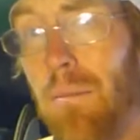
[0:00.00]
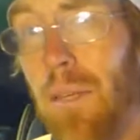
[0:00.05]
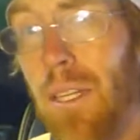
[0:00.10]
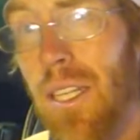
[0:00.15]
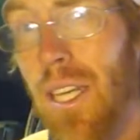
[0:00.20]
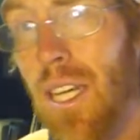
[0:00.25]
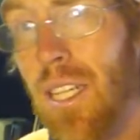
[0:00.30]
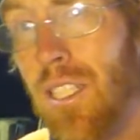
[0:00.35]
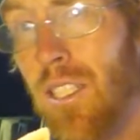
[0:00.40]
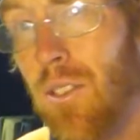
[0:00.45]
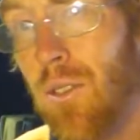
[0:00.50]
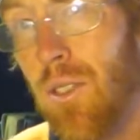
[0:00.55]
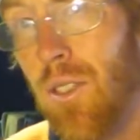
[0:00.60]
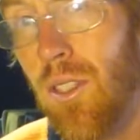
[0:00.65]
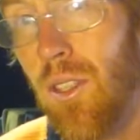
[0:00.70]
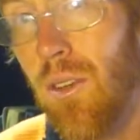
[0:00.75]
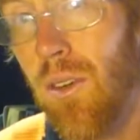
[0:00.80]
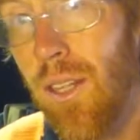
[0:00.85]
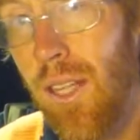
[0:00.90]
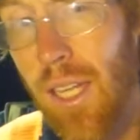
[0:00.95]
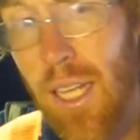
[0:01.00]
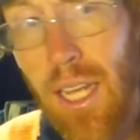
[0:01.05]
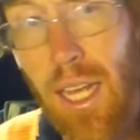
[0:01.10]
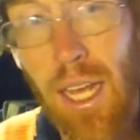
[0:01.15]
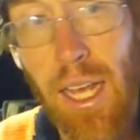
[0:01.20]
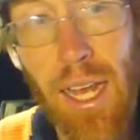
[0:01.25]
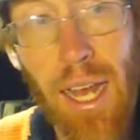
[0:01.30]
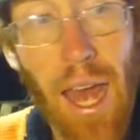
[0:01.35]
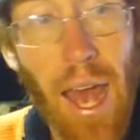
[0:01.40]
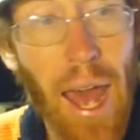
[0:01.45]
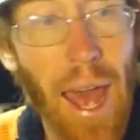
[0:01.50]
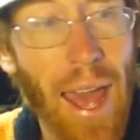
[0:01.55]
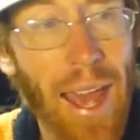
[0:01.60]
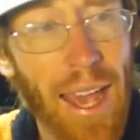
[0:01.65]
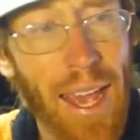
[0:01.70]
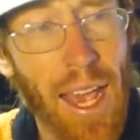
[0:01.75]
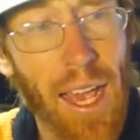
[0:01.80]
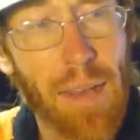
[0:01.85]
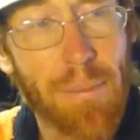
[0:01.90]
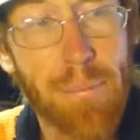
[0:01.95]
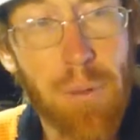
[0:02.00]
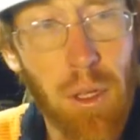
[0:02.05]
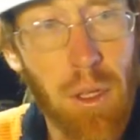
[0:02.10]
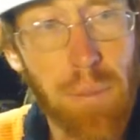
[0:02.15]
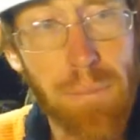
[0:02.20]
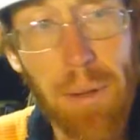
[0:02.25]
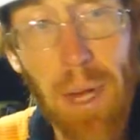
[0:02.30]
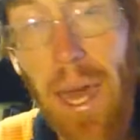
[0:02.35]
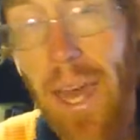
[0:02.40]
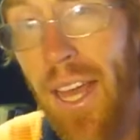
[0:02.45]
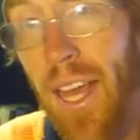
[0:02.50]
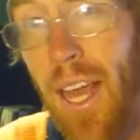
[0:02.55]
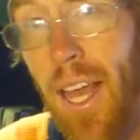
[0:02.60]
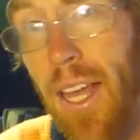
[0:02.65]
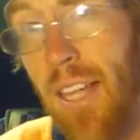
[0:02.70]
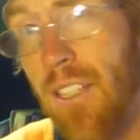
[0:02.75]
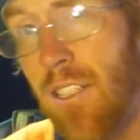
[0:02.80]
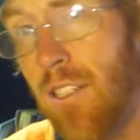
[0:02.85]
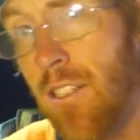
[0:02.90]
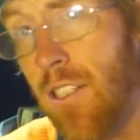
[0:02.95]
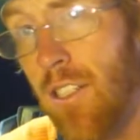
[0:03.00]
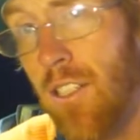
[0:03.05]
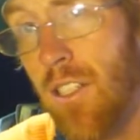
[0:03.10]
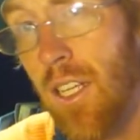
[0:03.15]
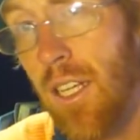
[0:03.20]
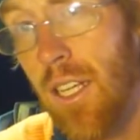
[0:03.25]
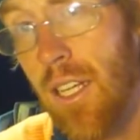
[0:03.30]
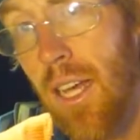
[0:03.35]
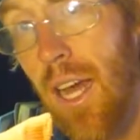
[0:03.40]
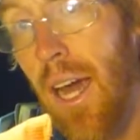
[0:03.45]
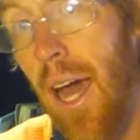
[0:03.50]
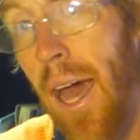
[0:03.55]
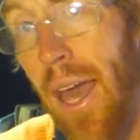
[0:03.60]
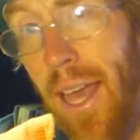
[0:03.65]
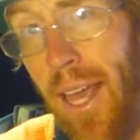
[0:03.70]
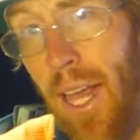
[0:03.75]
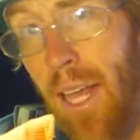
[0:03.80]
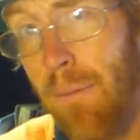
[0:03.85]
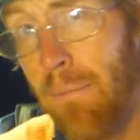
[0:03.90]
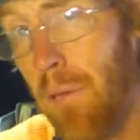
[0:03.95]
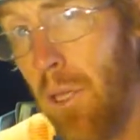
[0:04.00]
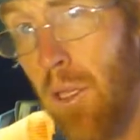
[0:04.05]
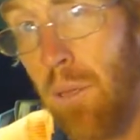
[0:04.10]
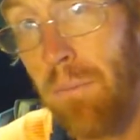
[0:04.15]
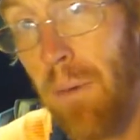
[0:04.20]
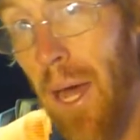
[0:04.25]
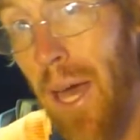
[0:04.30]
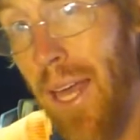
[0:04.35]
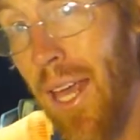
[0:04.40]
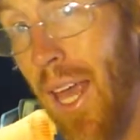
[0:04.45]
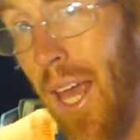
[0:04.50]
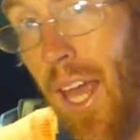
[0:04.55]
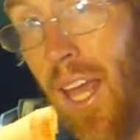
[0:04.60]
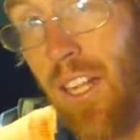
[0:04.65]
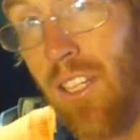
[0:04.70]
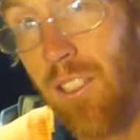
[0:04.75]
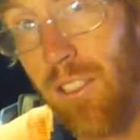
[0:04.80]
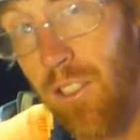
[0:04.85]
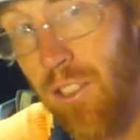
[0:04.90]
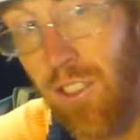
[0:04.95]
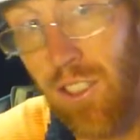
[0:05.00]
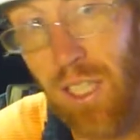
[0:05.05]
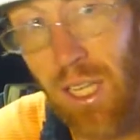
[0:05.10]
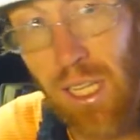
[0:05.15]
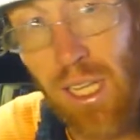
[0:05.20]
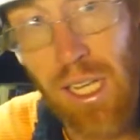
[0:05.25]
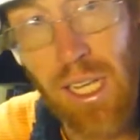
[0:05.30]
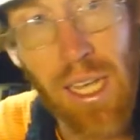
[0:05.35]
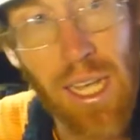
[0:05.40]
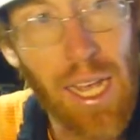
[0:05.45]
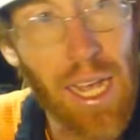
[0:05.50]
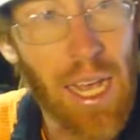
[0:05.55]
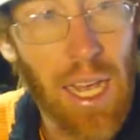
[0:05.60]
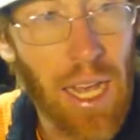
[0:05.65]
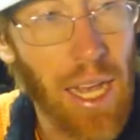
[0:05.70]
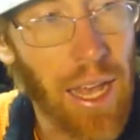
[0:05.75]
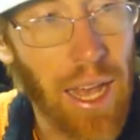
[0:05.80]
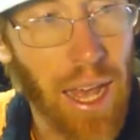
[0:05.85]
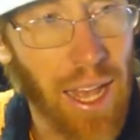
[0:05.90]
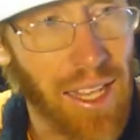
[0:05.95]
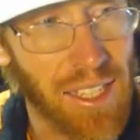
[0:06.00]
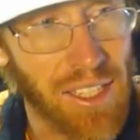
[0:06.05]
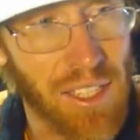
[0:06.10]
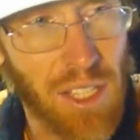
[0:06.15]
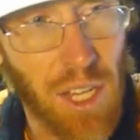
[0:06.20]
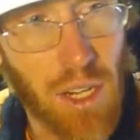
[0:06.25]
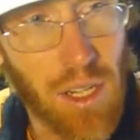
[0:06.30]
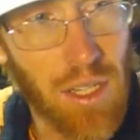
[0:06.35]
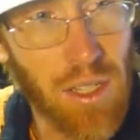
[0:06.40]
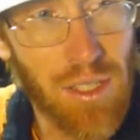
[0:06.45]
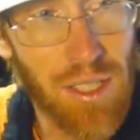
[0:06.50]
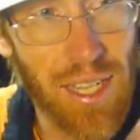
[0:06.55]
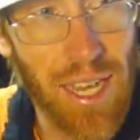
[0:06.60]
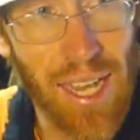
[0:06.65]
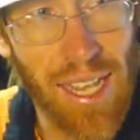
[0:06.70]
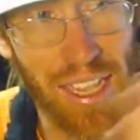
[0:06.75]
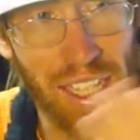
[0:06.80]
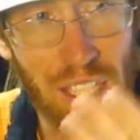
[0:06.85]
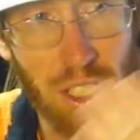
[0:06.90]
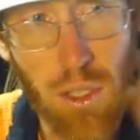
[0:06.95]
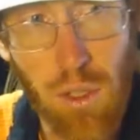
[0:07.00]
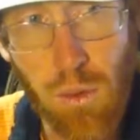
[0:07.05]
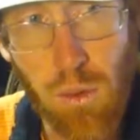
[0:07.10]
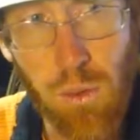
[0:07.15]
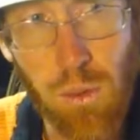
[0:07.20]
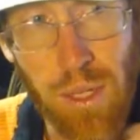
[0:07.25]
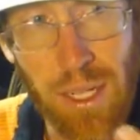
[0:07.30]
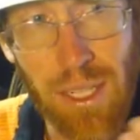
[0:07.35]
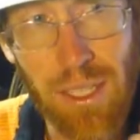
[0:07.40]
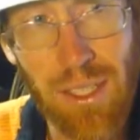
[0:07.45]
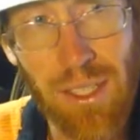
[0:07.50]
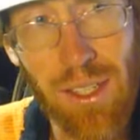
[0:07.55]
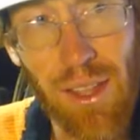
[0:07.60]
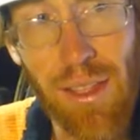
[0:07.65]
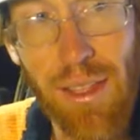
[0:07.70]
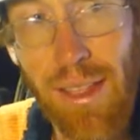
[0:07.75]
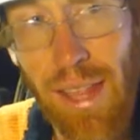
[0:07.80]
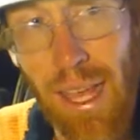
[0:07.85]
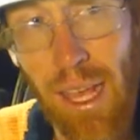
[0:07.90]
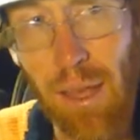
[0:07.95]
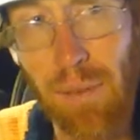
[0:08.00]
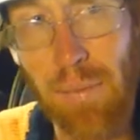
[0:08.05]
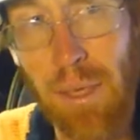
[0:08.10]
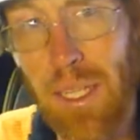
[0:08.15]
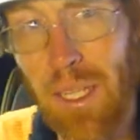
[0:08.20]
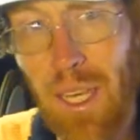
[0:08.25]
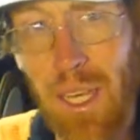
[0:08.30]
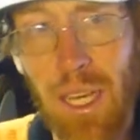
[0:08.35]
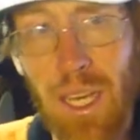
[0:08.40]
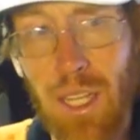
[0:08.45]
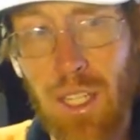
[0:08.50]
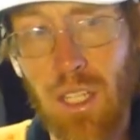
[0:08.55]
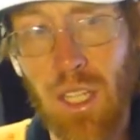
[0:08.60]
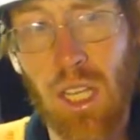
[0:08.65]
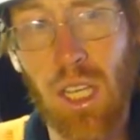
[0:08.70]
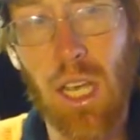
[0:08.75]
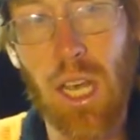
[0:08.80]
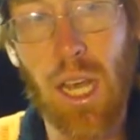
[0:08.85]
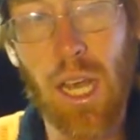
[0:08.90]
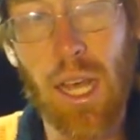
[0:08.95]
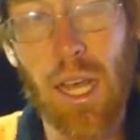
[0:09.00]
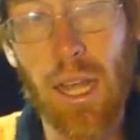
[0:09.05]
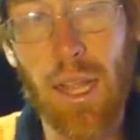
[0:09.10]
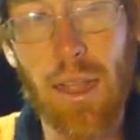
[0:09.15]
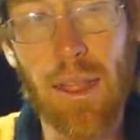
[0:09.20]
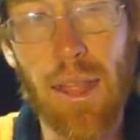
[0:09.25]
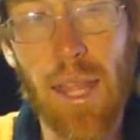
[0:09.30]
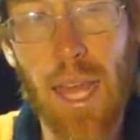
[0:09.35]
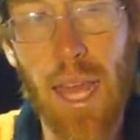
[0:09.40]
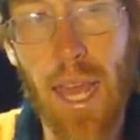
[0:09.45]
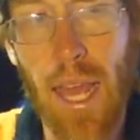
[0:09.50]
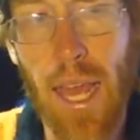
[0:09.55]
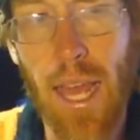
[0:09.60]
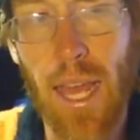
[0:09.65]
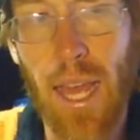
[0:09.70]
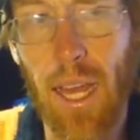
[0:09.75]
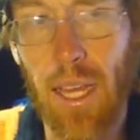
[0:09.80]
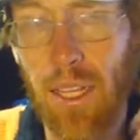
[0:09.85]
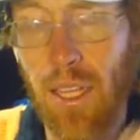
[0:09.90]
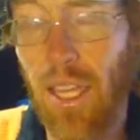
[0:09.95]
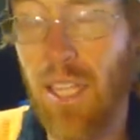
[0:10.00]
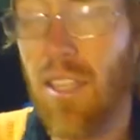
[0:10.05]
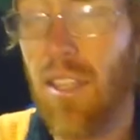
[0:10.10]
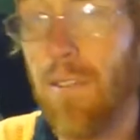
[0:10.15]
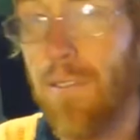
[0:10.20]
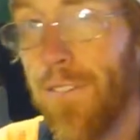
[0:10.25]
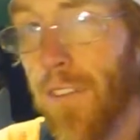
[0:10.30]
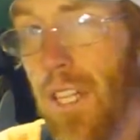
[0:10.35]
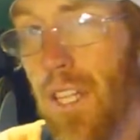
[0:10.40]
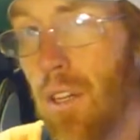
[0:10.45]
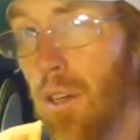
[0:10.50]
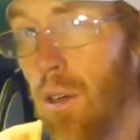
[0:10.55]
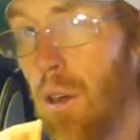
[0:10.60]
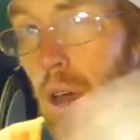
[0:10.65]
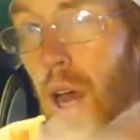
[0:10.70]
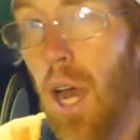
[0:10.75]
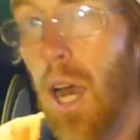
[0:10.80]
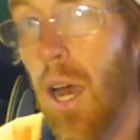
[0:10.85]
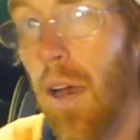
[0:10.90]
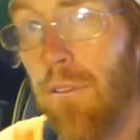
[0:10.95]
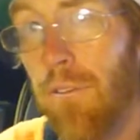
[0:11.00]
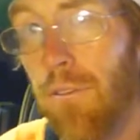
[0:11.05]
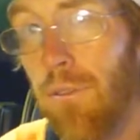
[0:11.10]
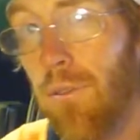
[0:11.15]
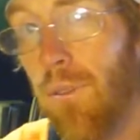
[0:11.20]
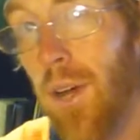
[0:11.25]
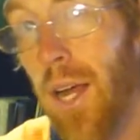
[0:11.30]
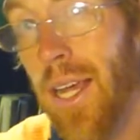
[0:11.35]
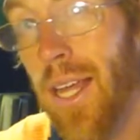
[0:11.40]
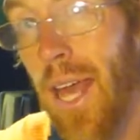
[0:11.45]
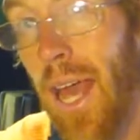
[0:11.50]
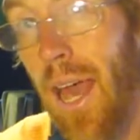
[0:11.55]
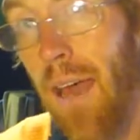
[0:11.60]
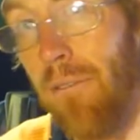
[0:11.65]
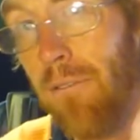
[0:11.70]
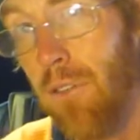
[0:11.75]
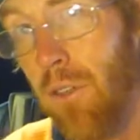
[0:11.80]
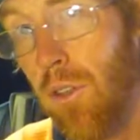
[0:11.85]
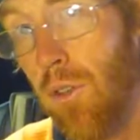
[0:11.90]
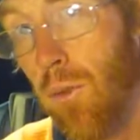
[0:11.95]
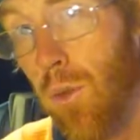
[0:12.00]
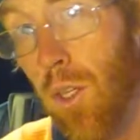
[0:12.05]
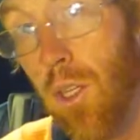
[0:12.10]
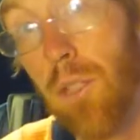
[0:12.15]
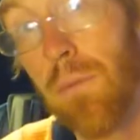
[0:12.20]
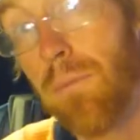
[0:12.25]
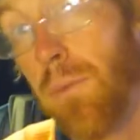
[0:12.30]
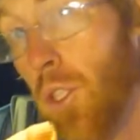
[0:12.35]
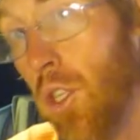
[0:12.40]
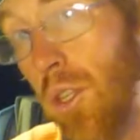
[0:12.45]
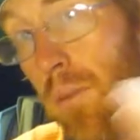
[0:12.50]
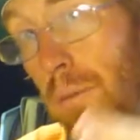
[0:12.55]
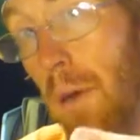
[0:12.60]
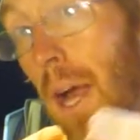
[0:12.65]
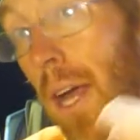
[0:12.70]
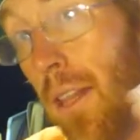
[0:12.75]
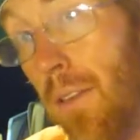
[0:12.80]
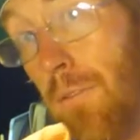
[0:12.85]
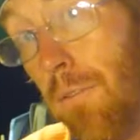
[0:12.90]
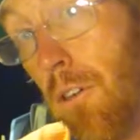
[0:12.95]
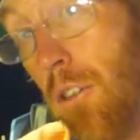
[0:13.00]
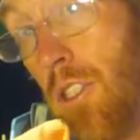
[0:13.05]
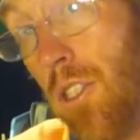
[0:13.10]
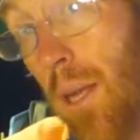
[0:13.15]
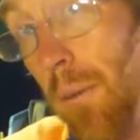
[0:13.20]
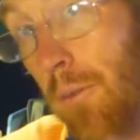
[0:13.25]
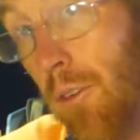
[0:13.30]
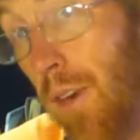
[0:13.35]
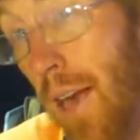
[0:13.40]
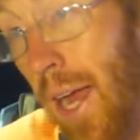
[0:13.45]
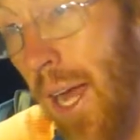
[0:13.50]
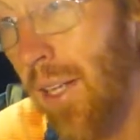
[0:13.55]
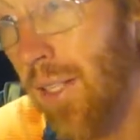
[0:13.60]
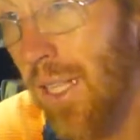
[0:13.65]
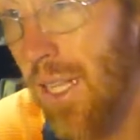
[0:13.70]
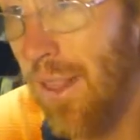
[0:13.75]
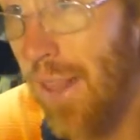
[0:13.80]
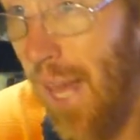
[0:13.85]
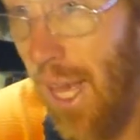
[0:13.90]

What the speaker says: it because he was going, I hate PewDiePie haters. I hate PewDiePie haters. And so it was kind of this weird thing, because they cut the video off right after the word PewDiePie the first time around, and